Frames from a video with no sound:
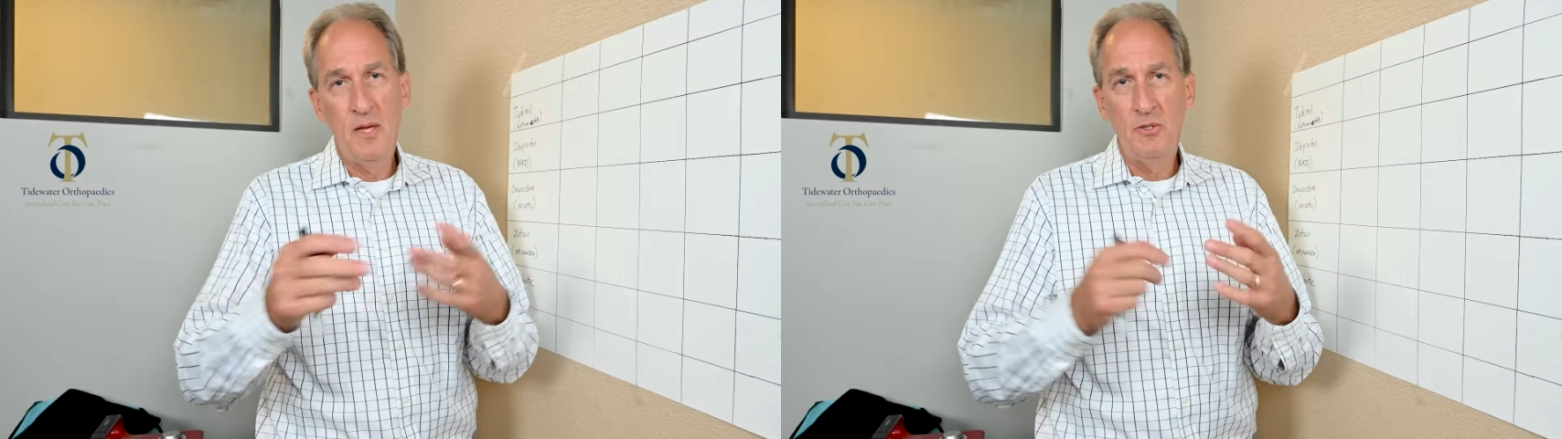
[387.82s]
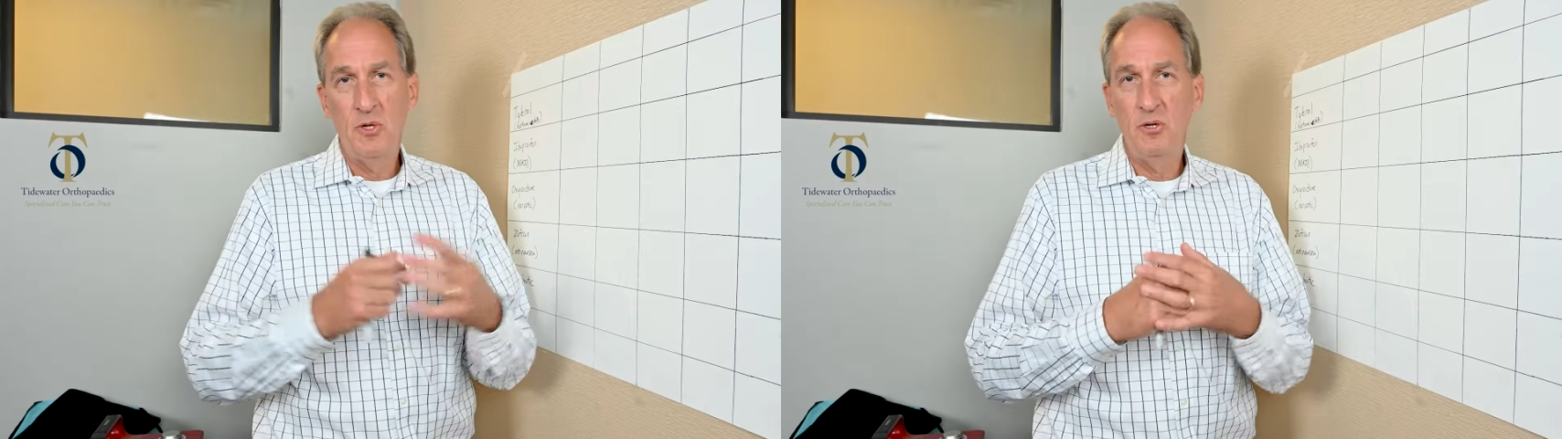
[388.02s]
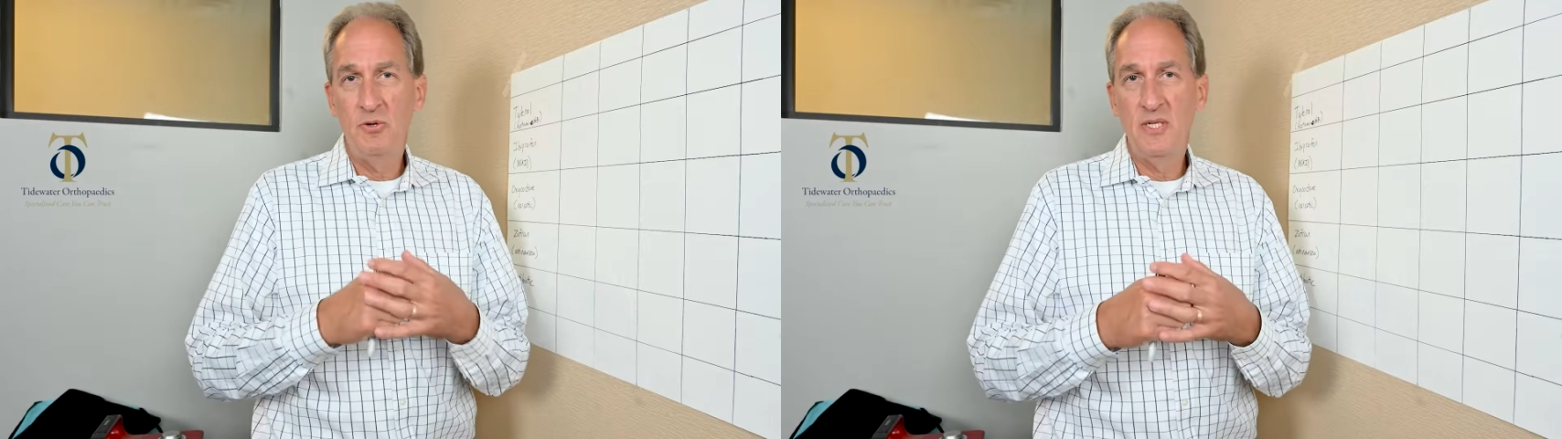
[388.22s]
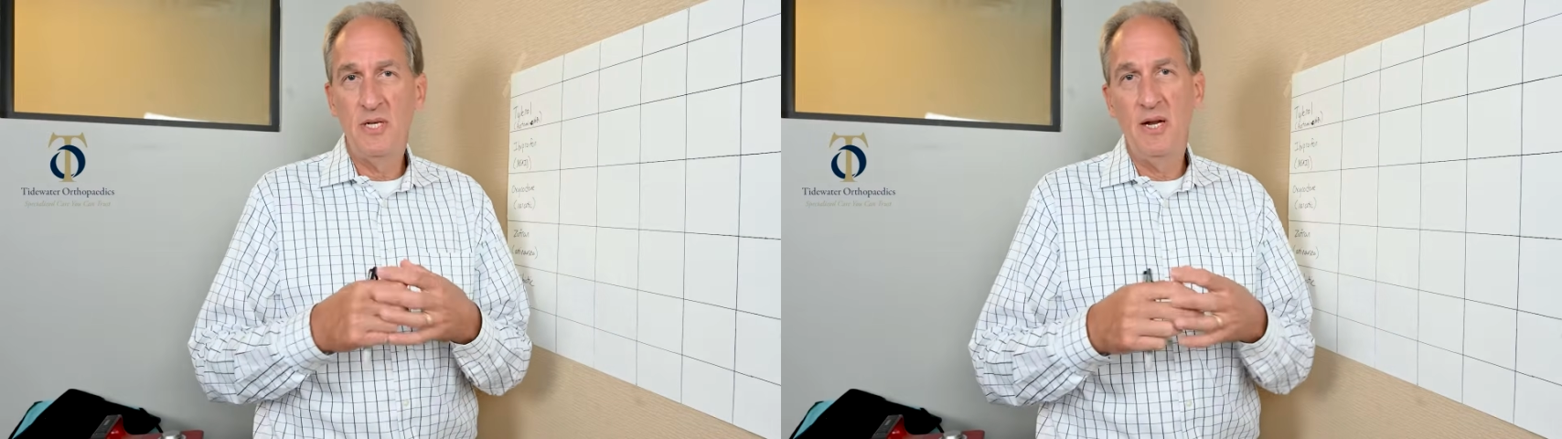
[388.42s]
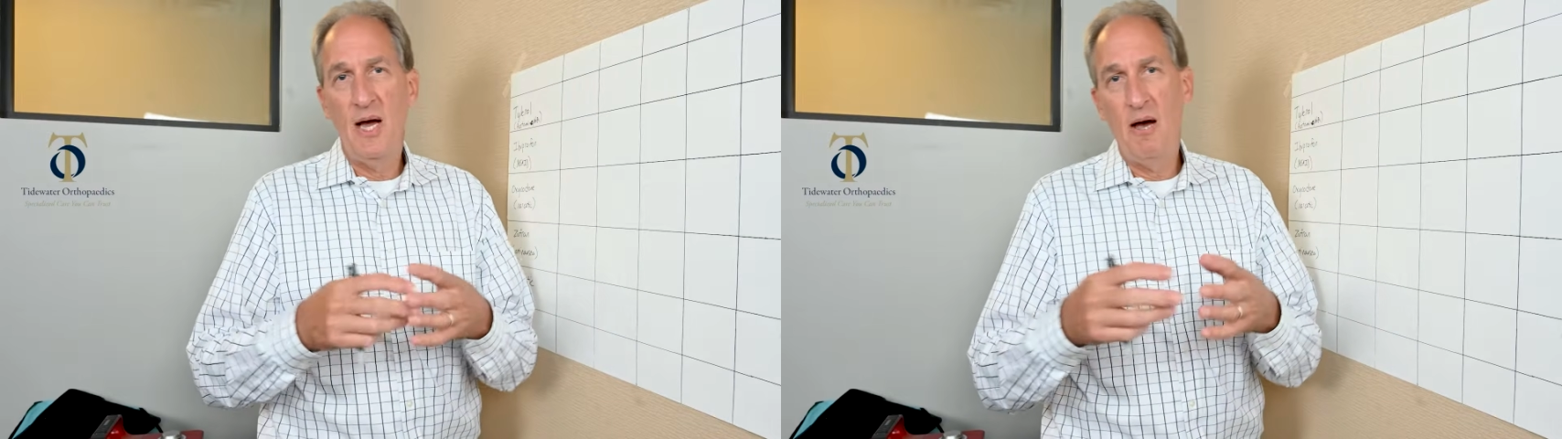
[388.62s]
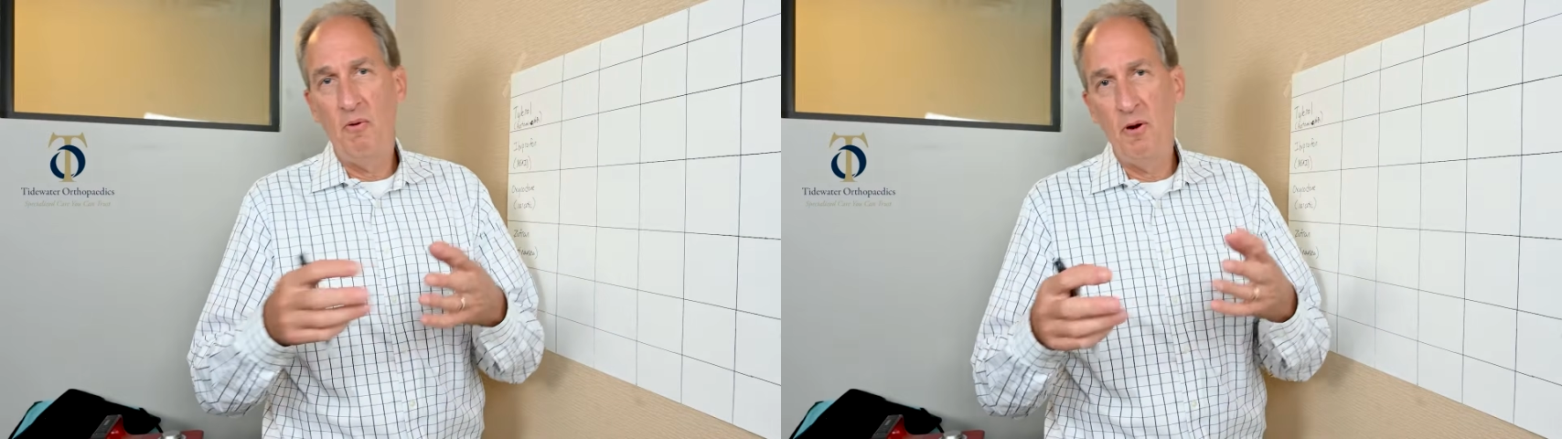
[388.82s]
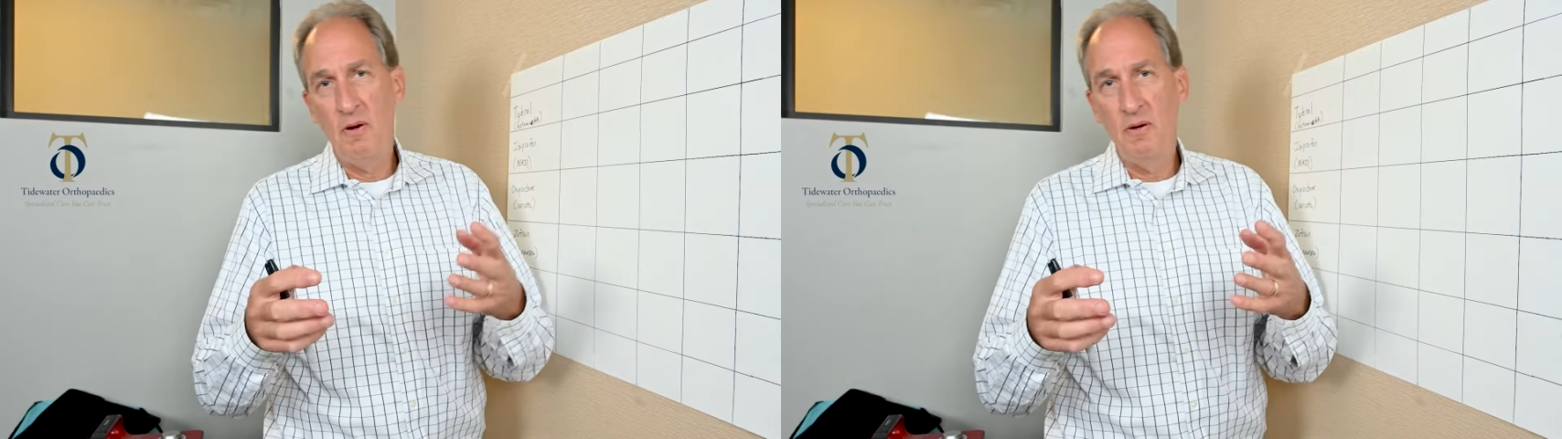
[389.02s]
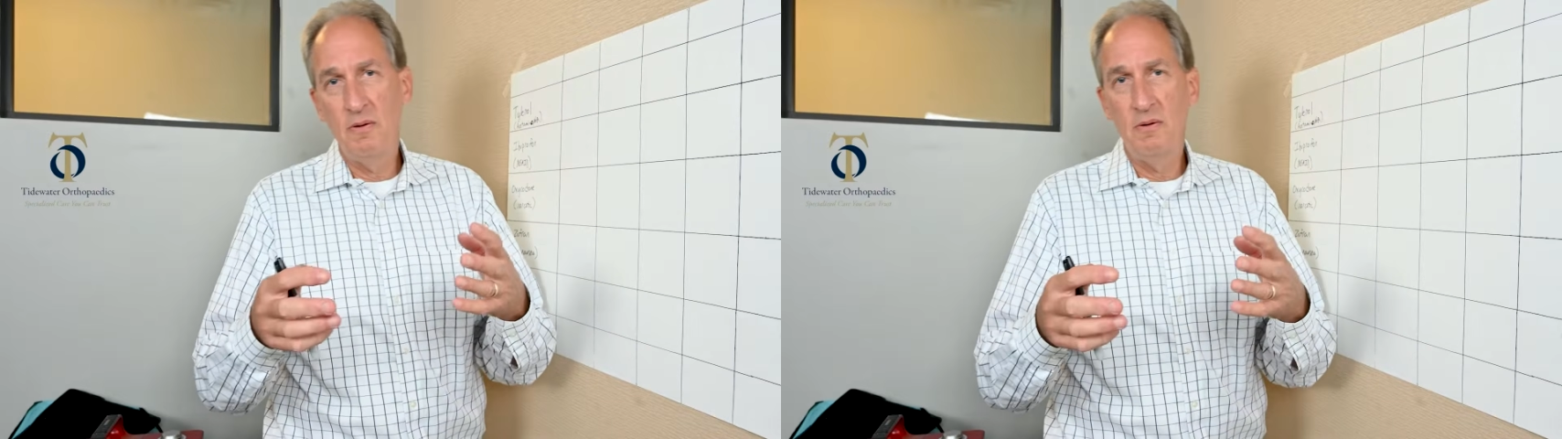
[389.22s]
Surgery's an
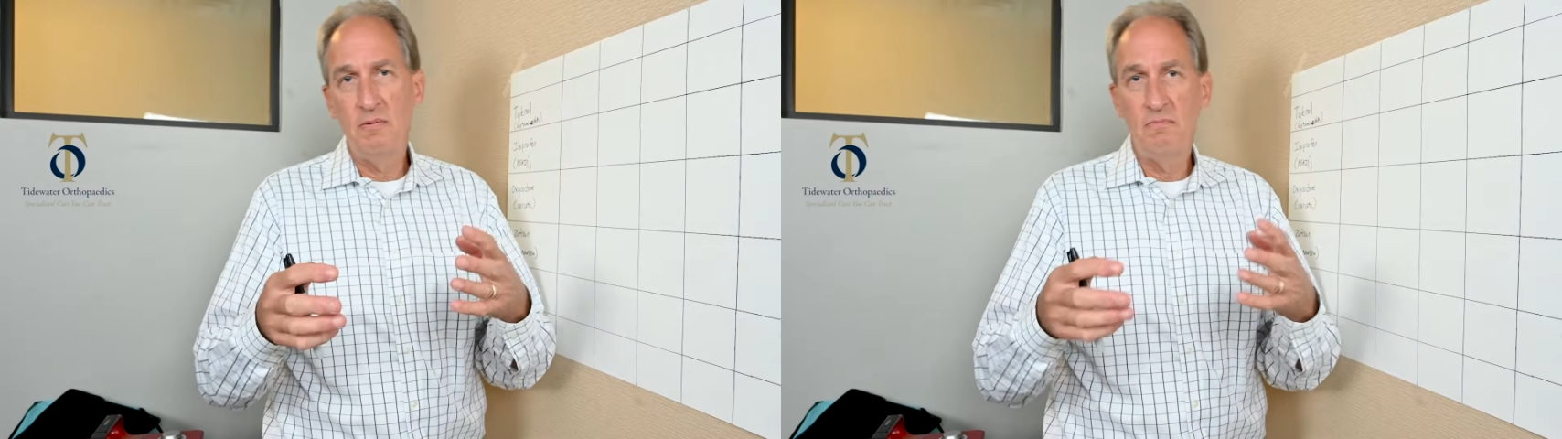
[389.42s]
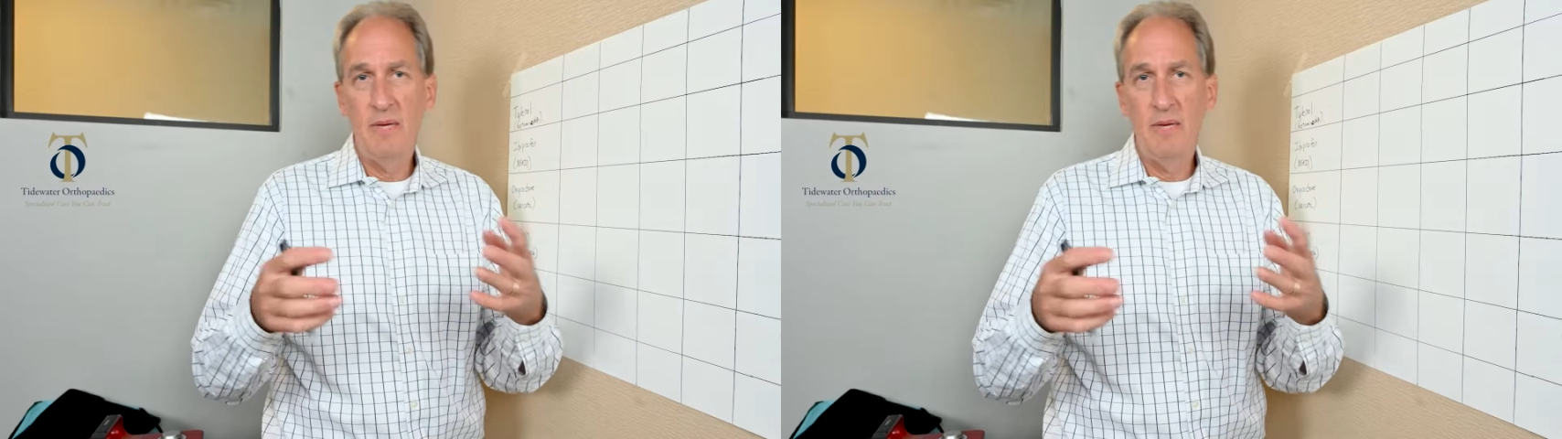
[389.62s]
hour,